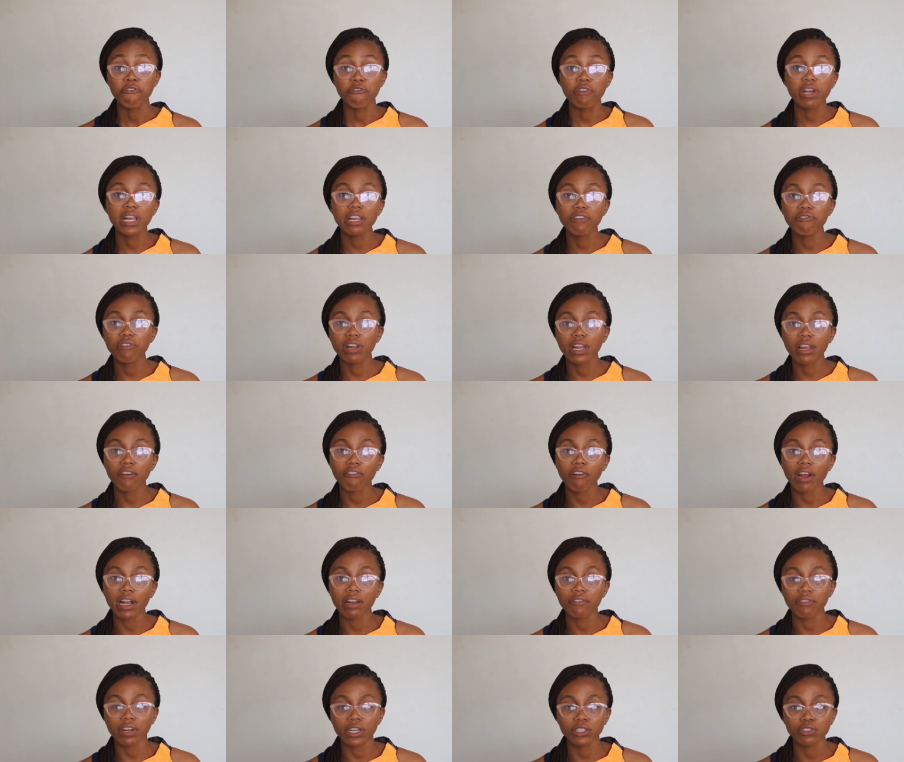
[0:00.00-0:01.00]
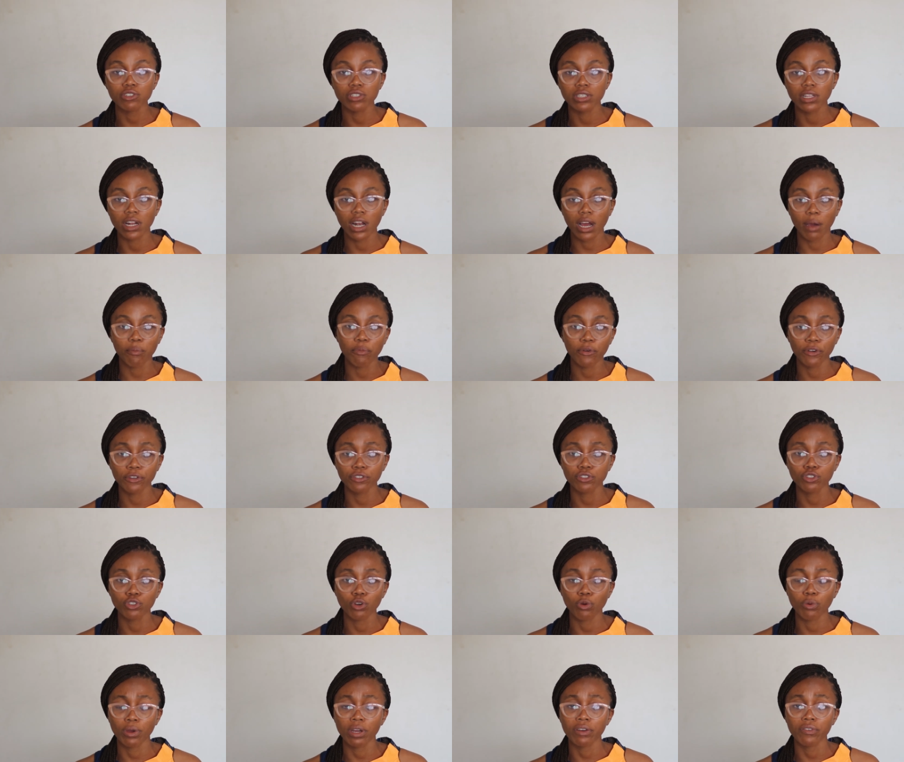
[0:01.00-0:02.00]
really relevant to the
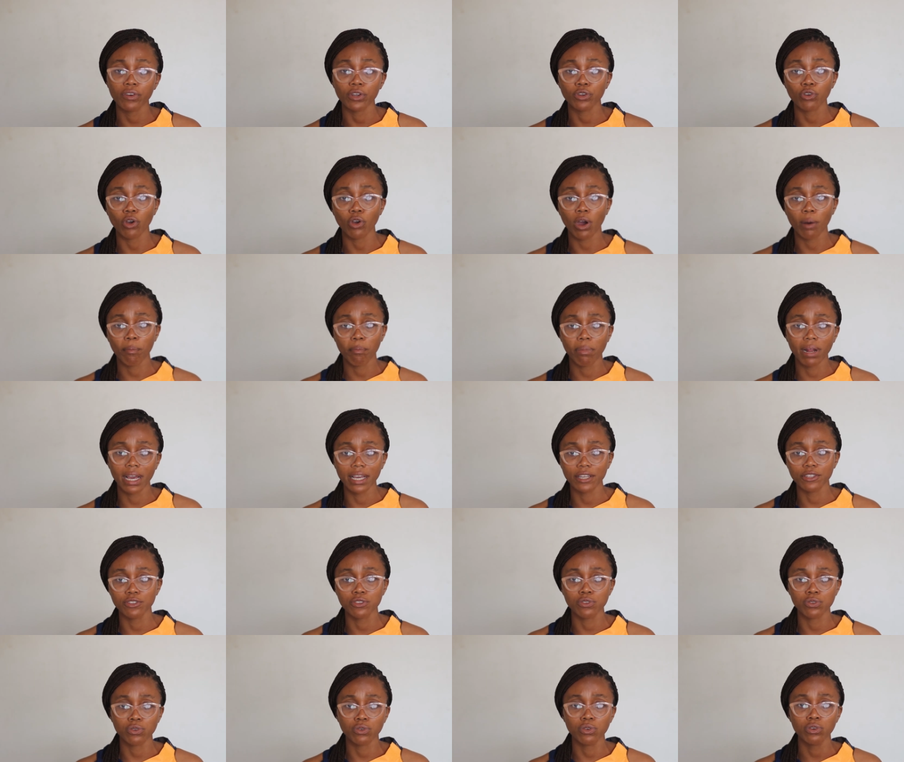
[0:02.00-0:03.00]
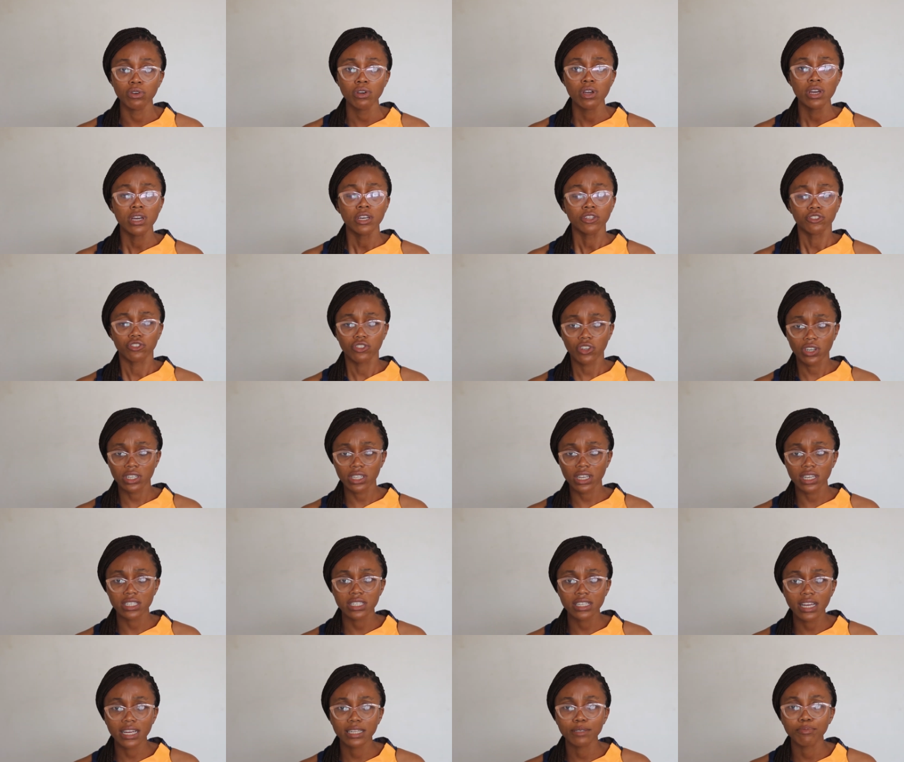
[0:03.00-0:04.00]
laboratory or wherever you're applying to, do you
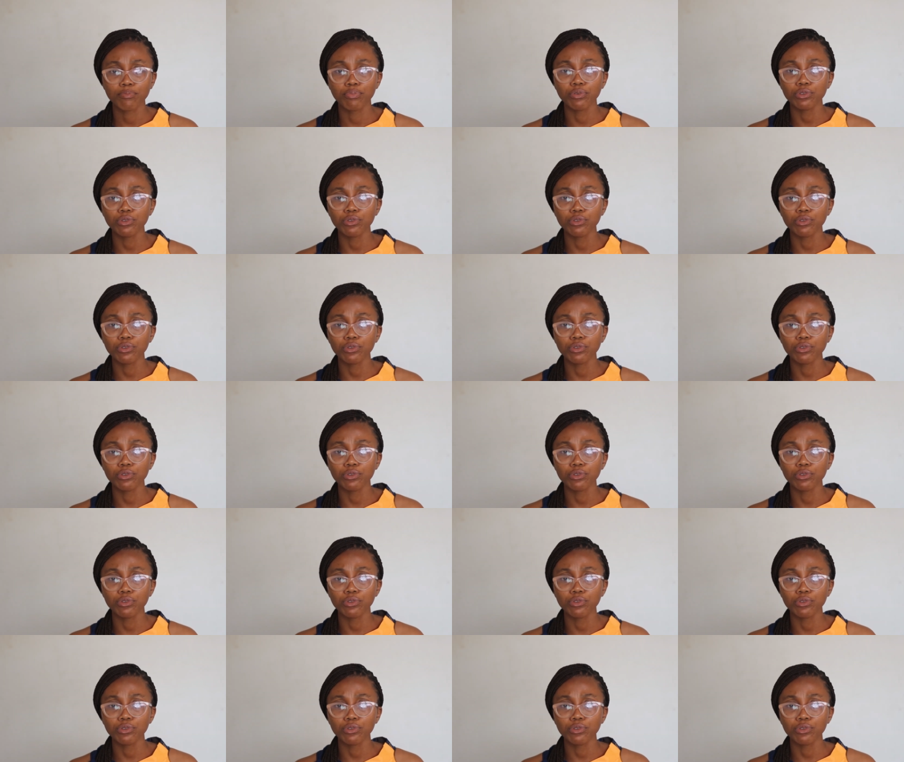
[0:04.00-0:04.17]
understand?